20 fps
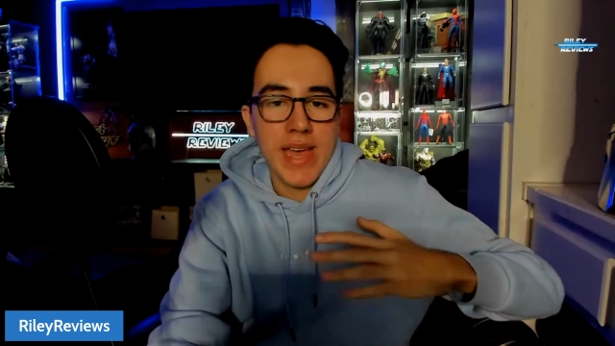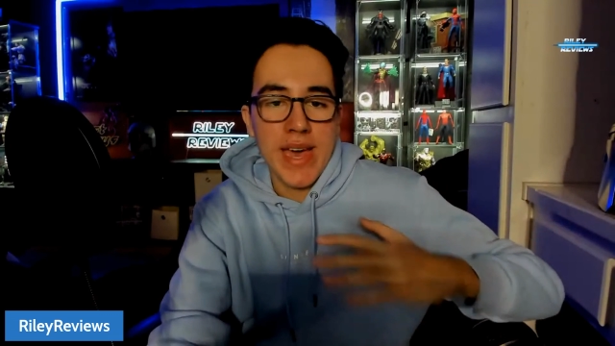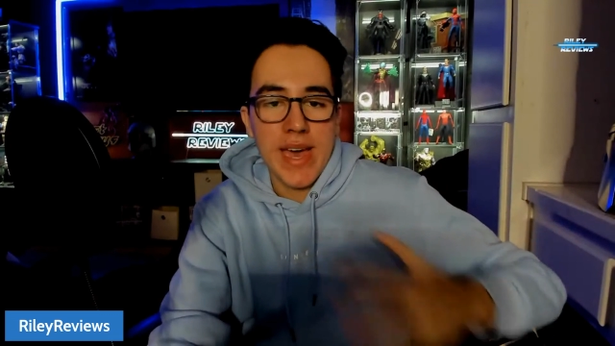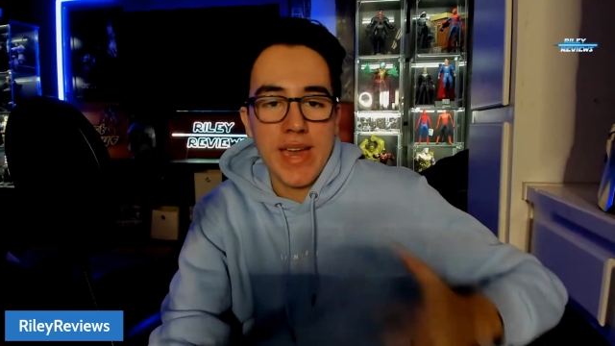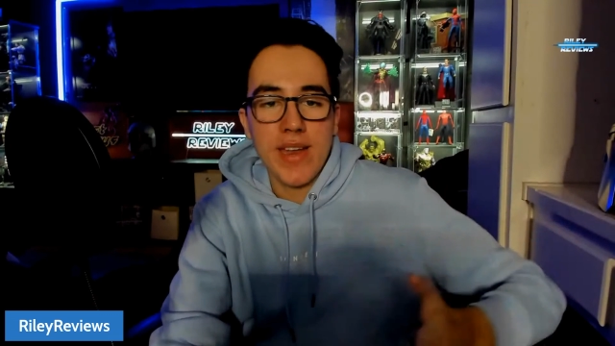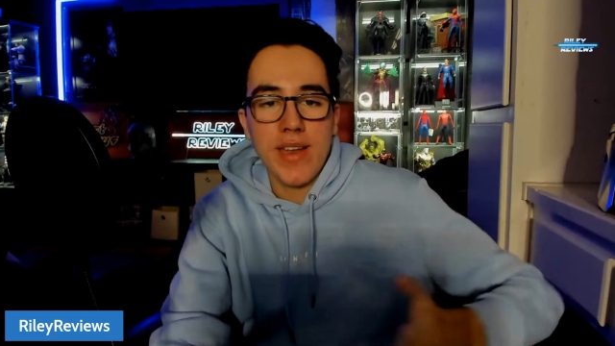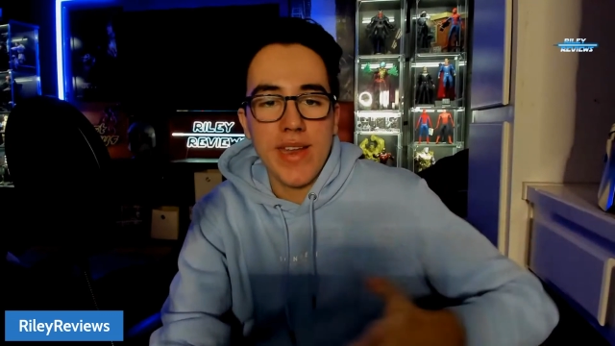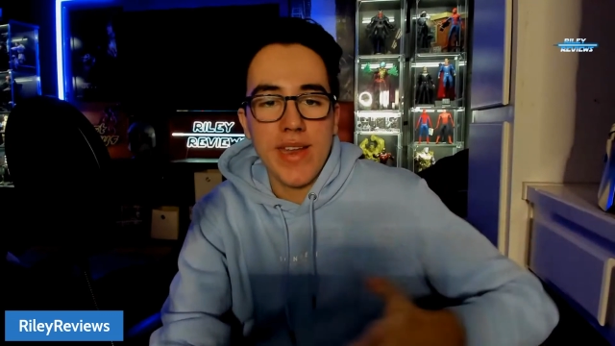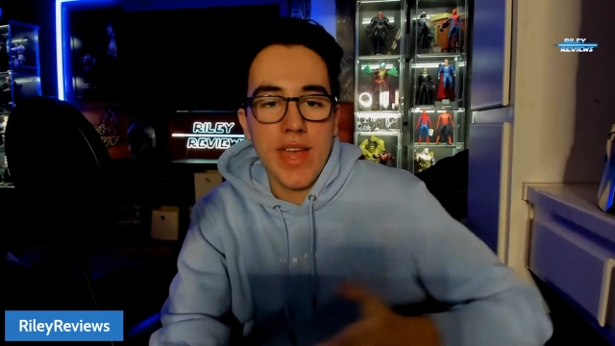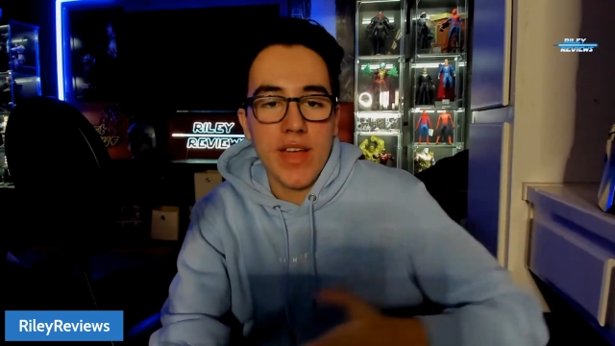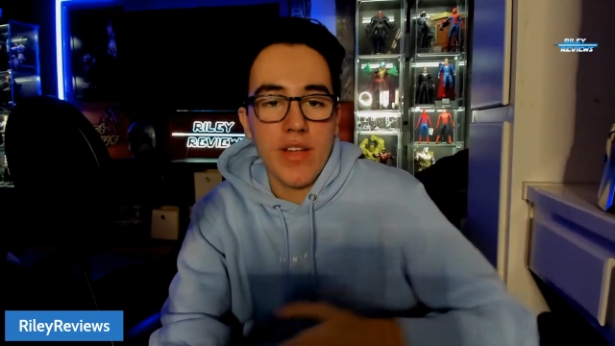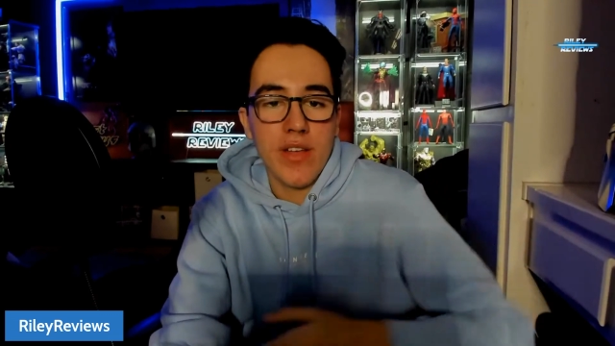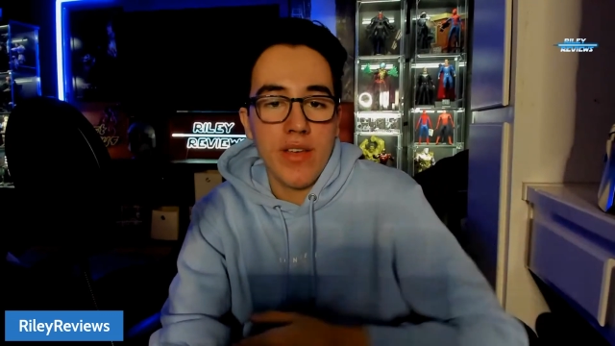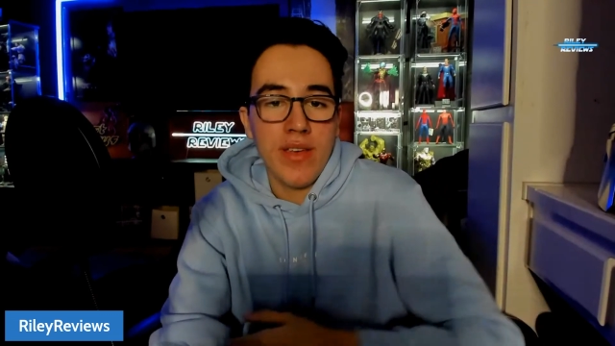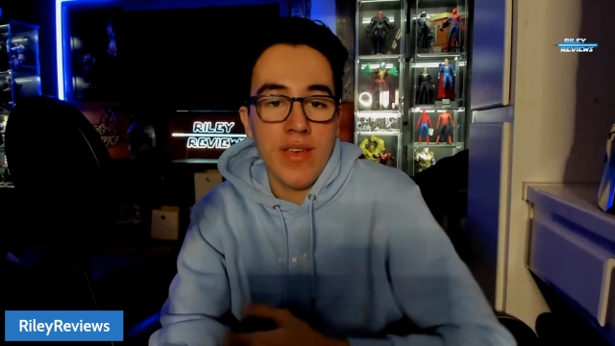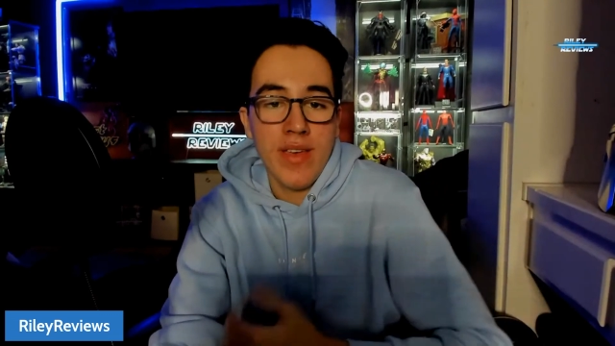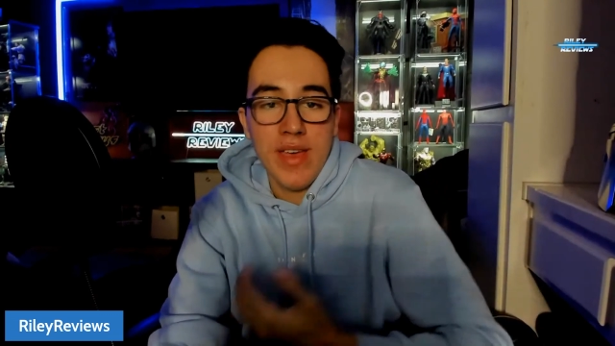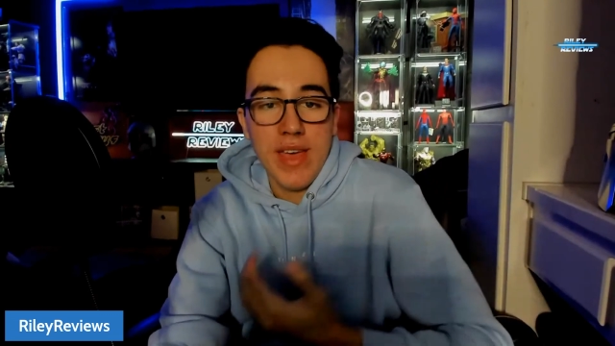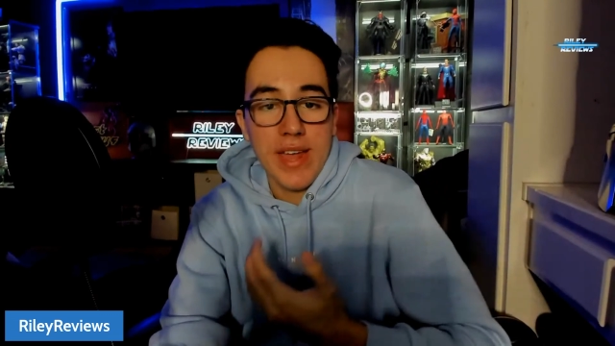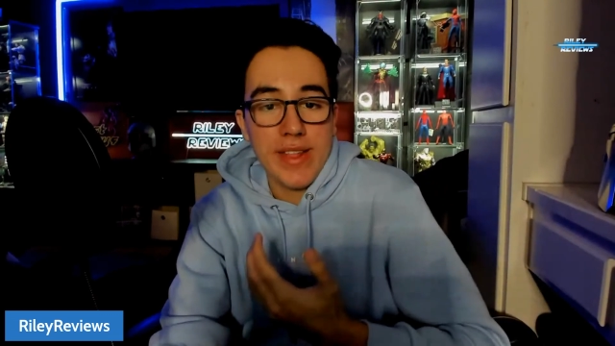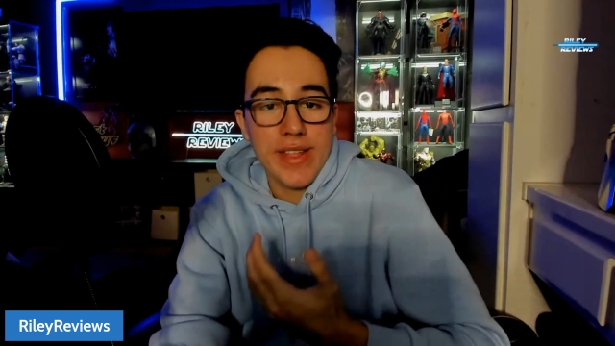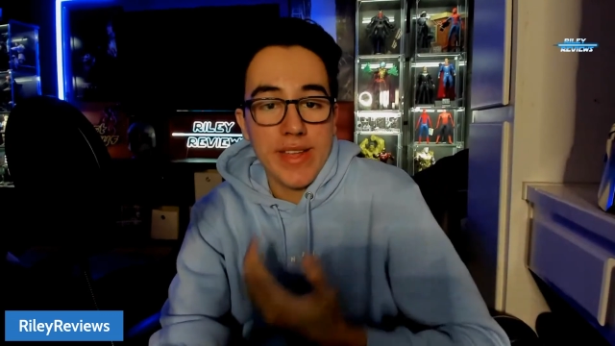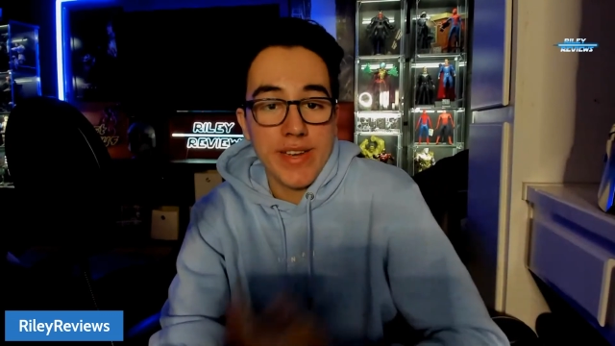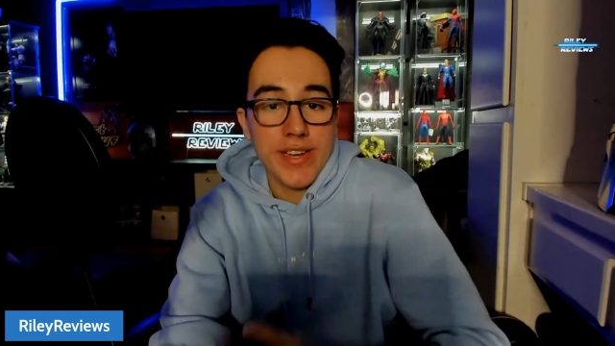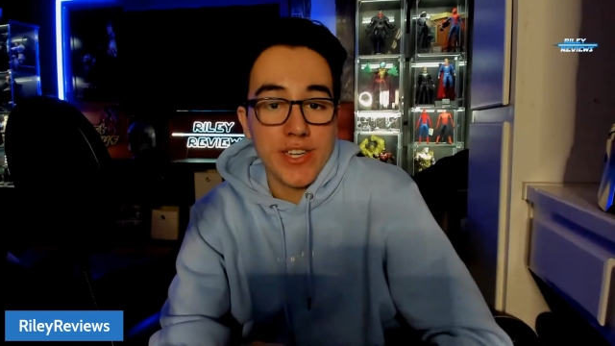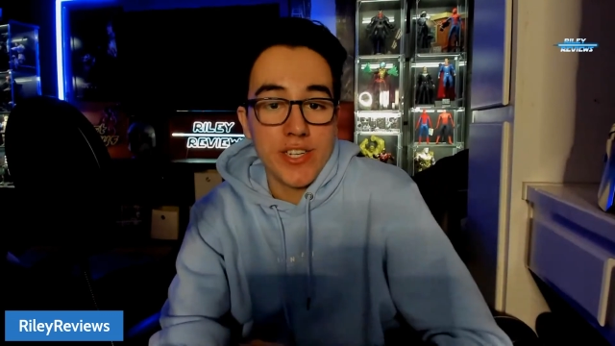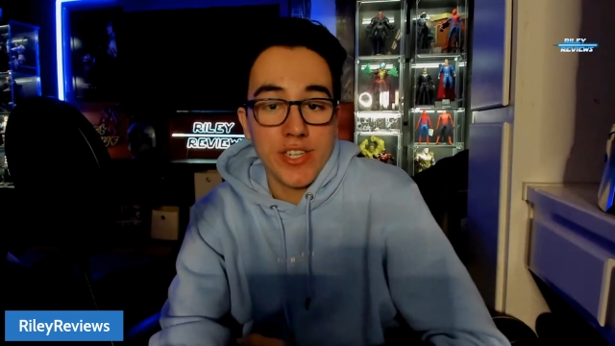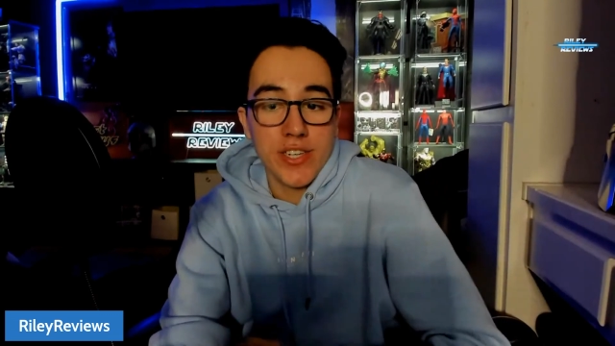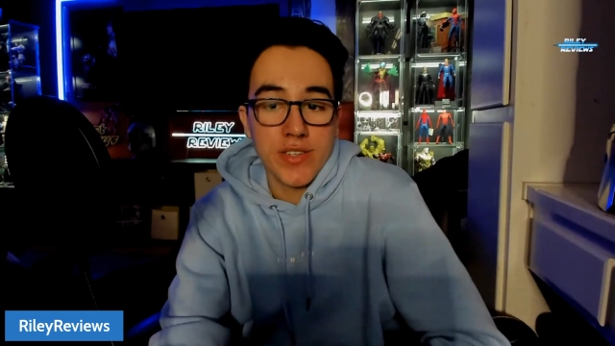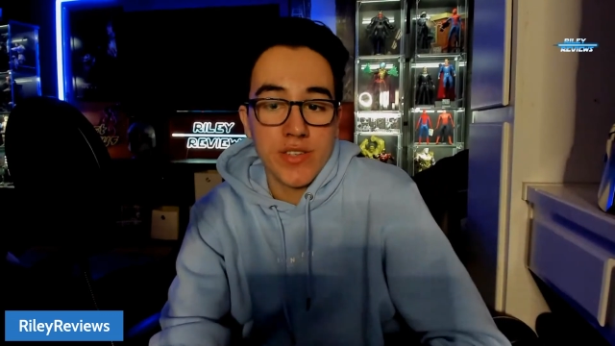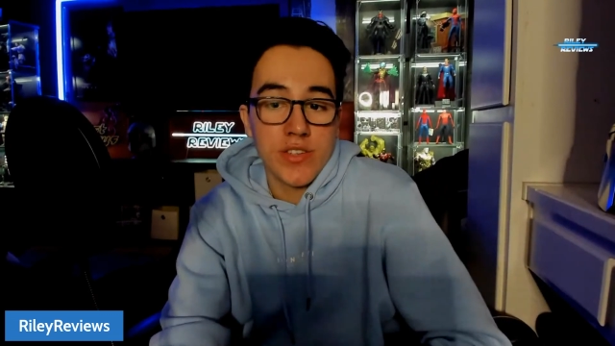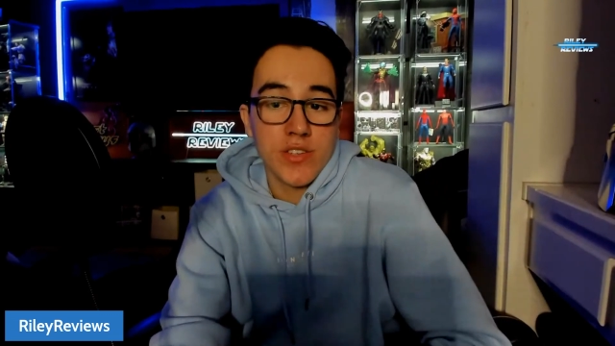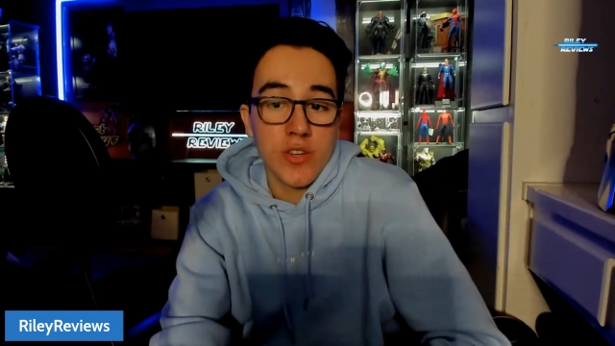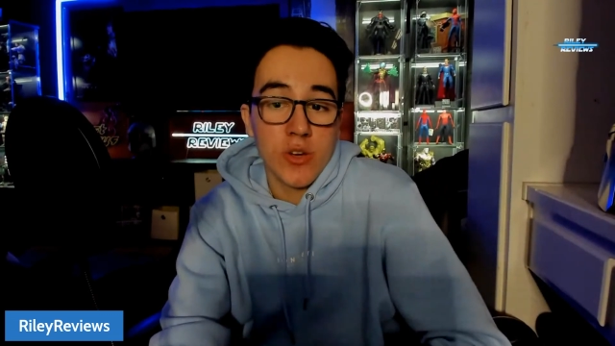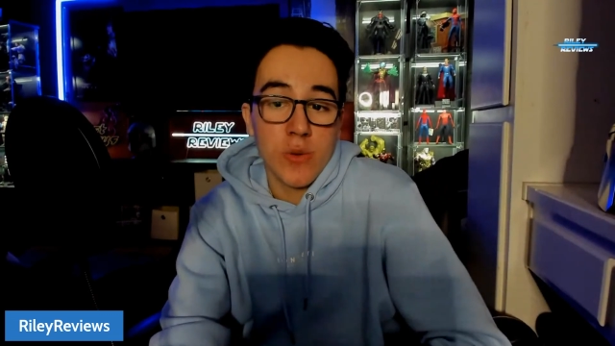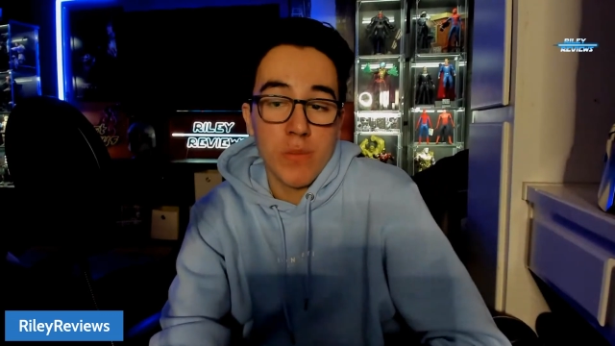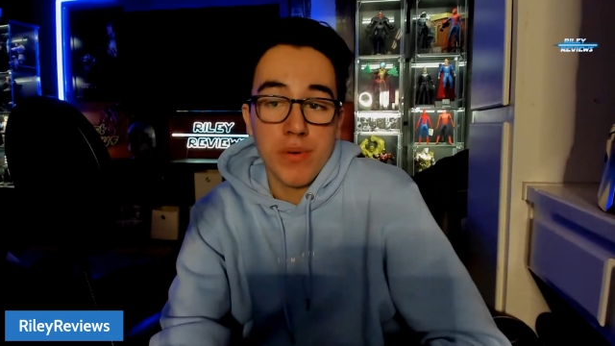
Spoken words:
had to nail it, and they did just so.